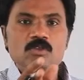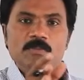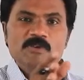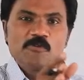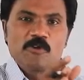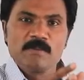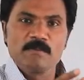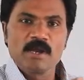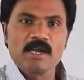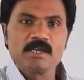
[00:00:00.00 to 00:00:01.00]
So before
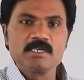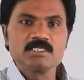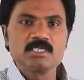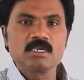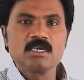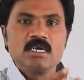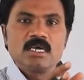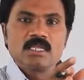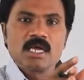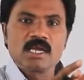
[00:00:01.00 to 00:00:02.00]
implantation,
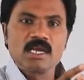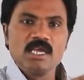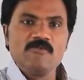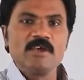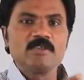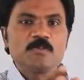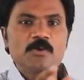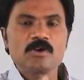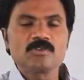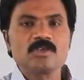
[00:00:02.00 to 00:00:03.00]
the cleavage
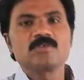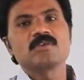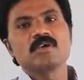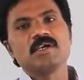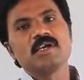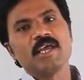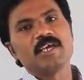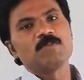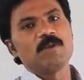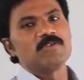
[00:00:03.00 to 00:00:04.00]
process it
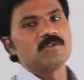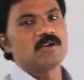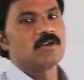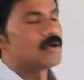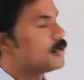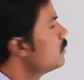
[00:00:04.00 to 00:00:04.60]
takes place and all.